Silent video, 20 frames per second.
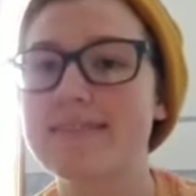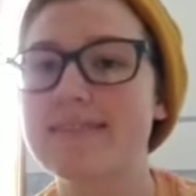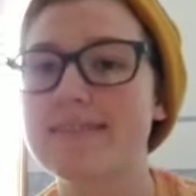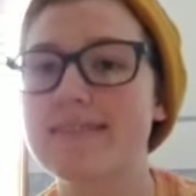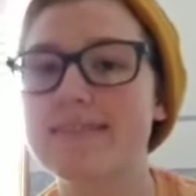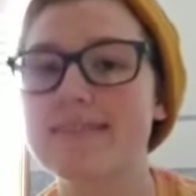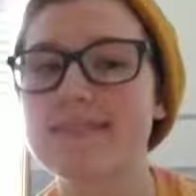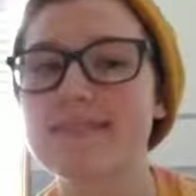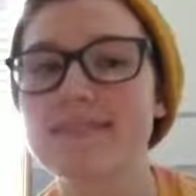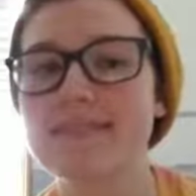
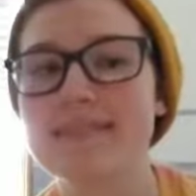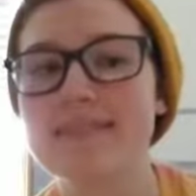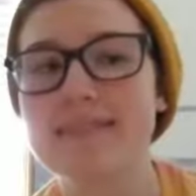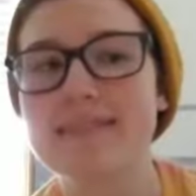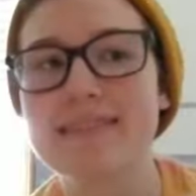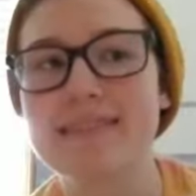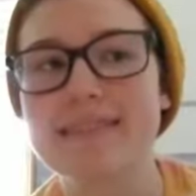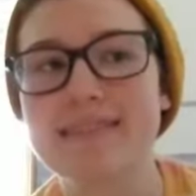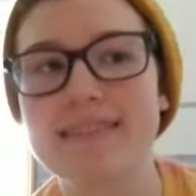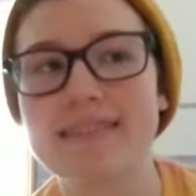
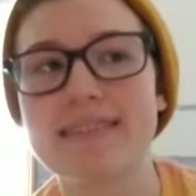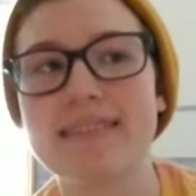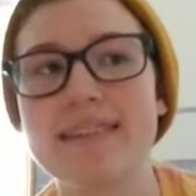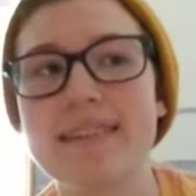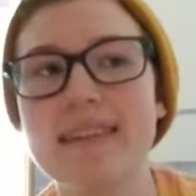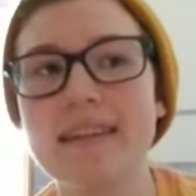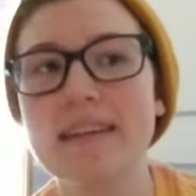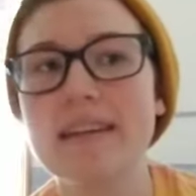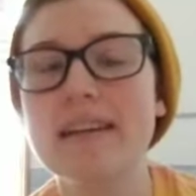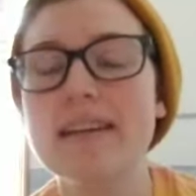so
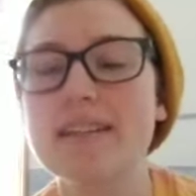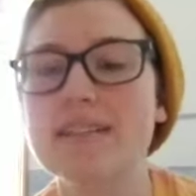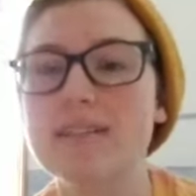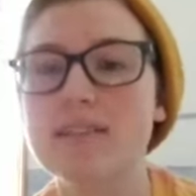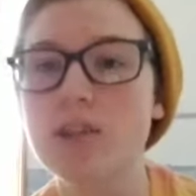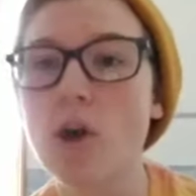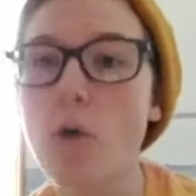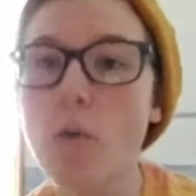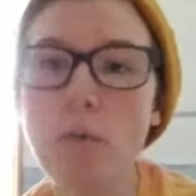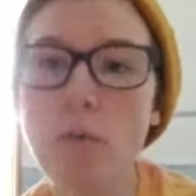
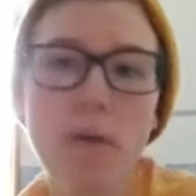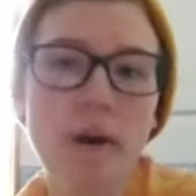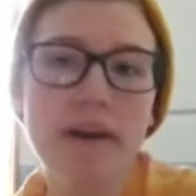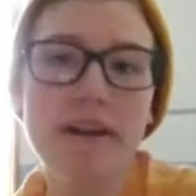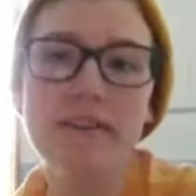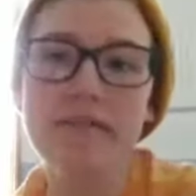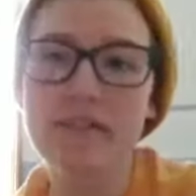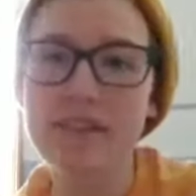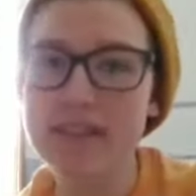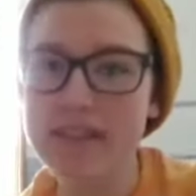what
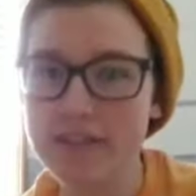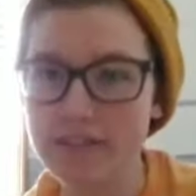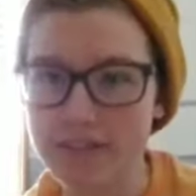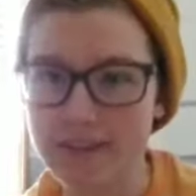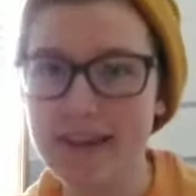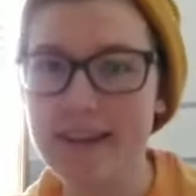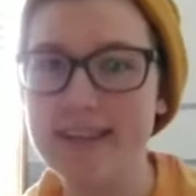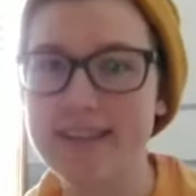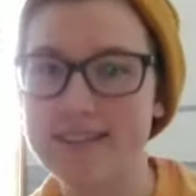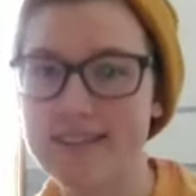if it's a
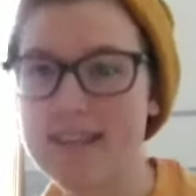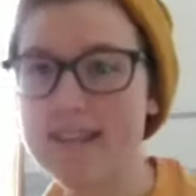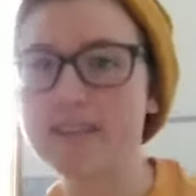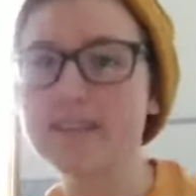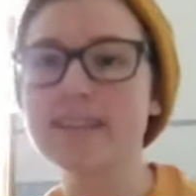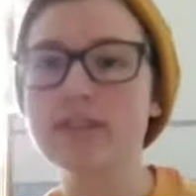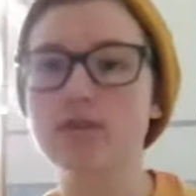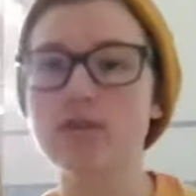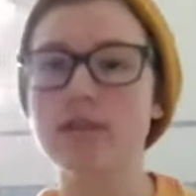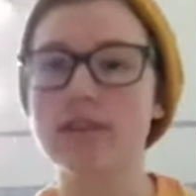phase? At
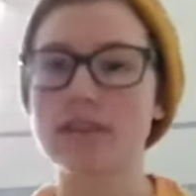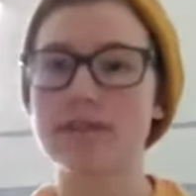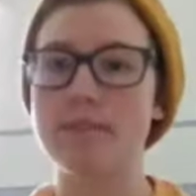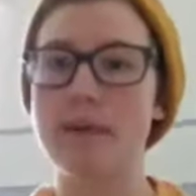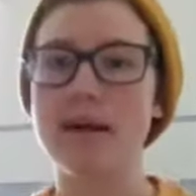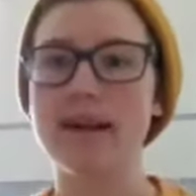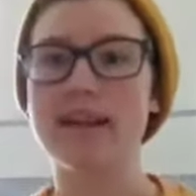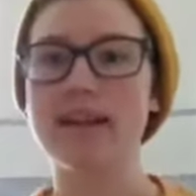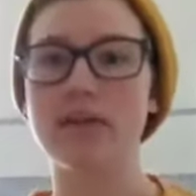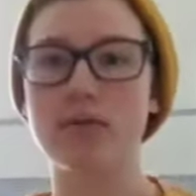least
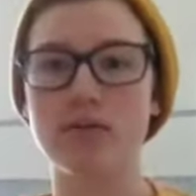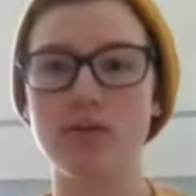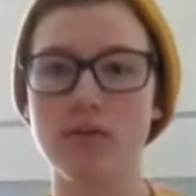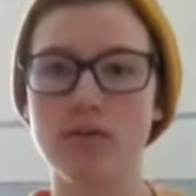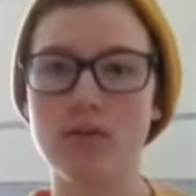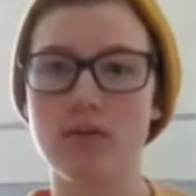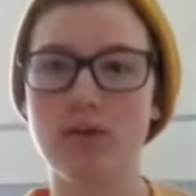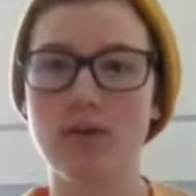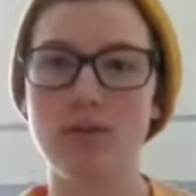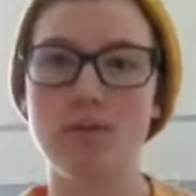respect it
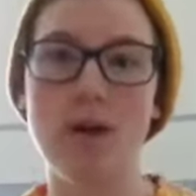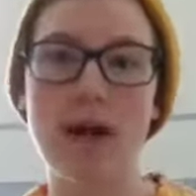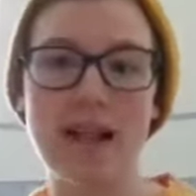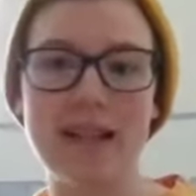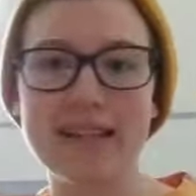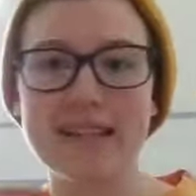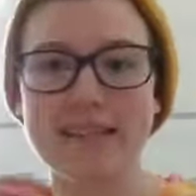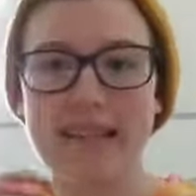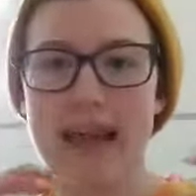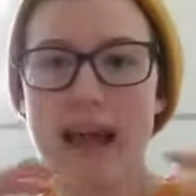while
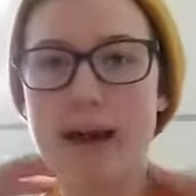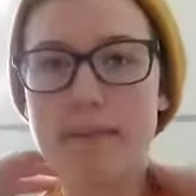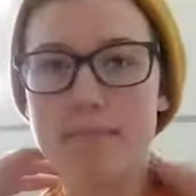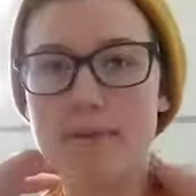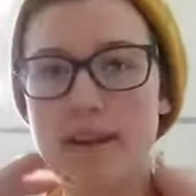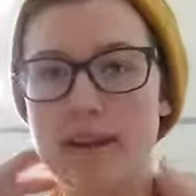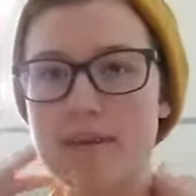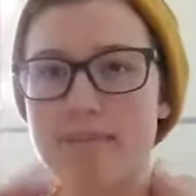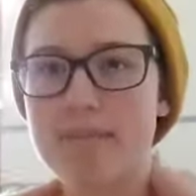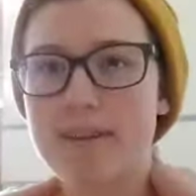it's
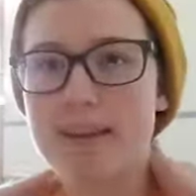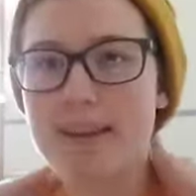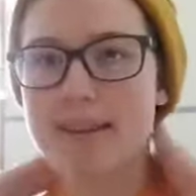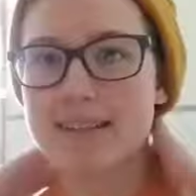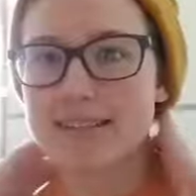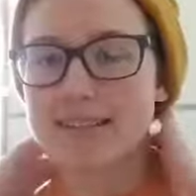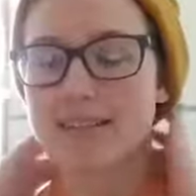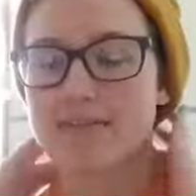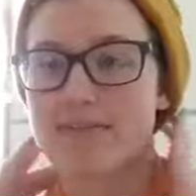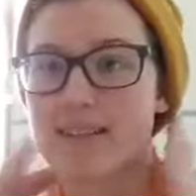happening,
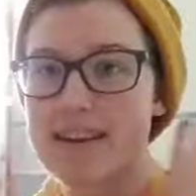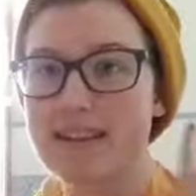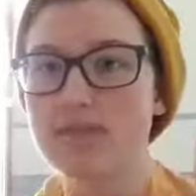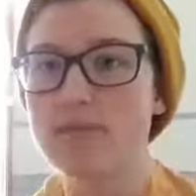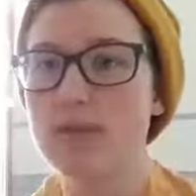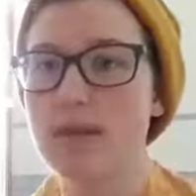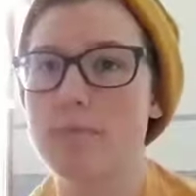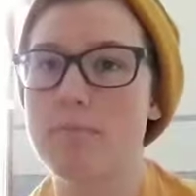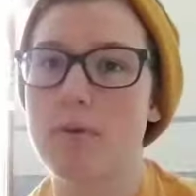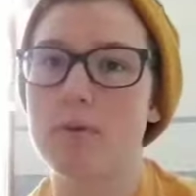because if that's
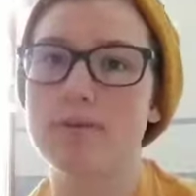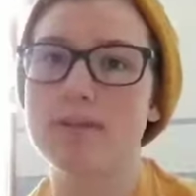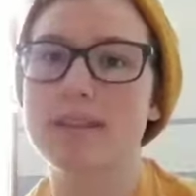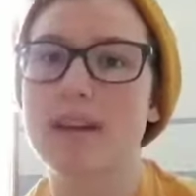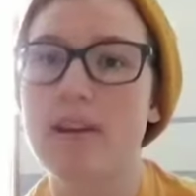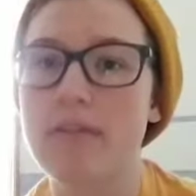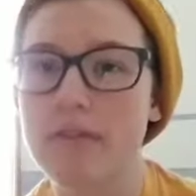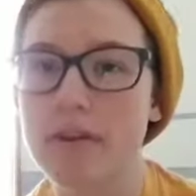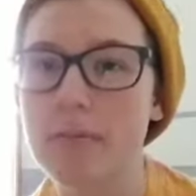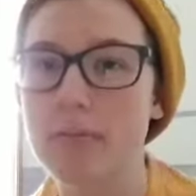what I'm most
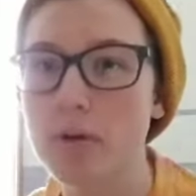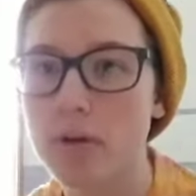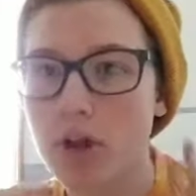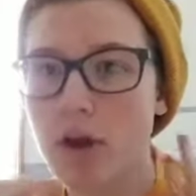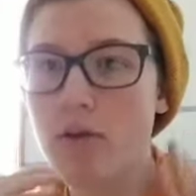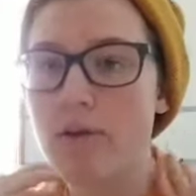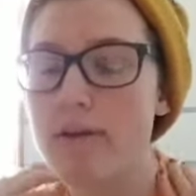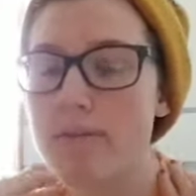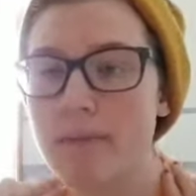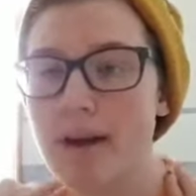comfortable
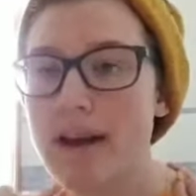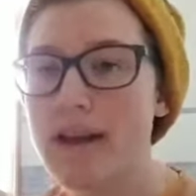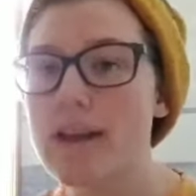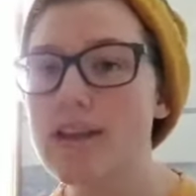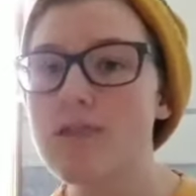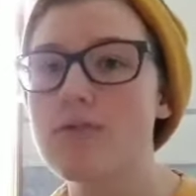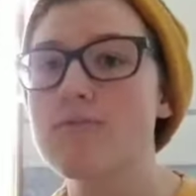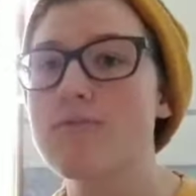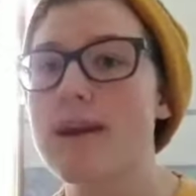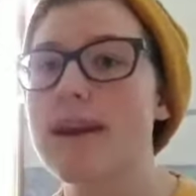going by,
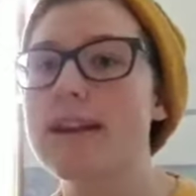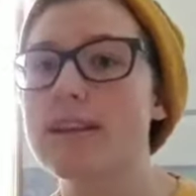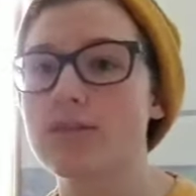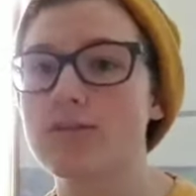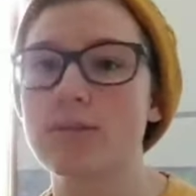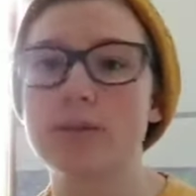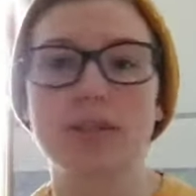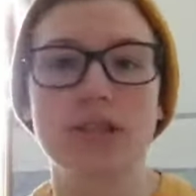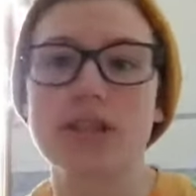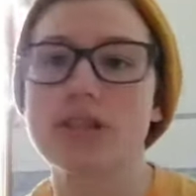you might
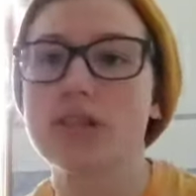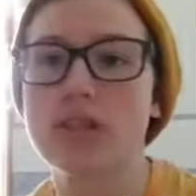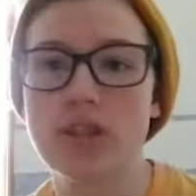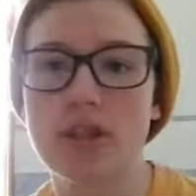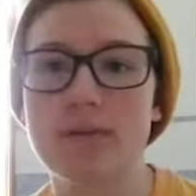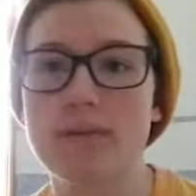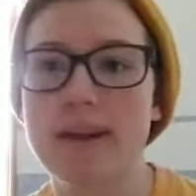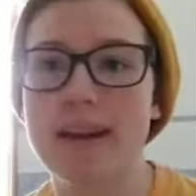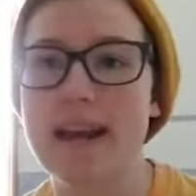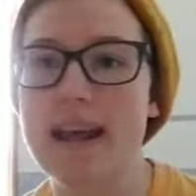as well just
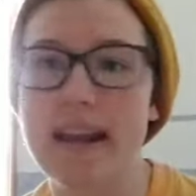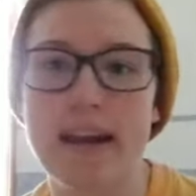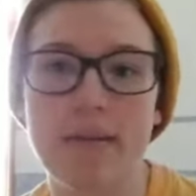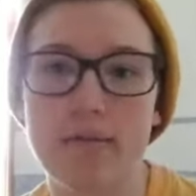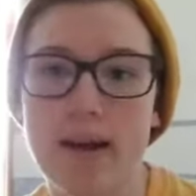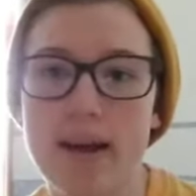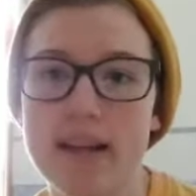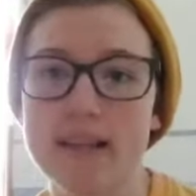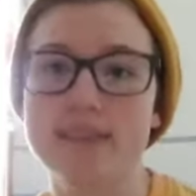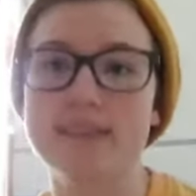do it
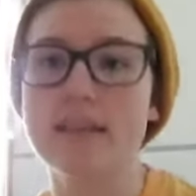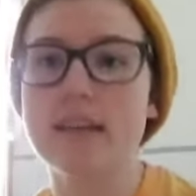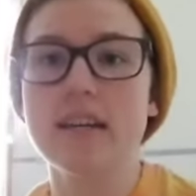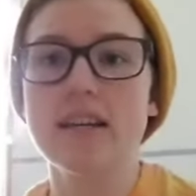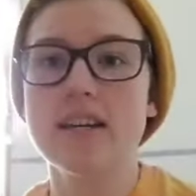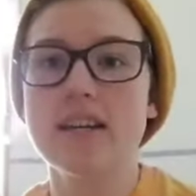anyways.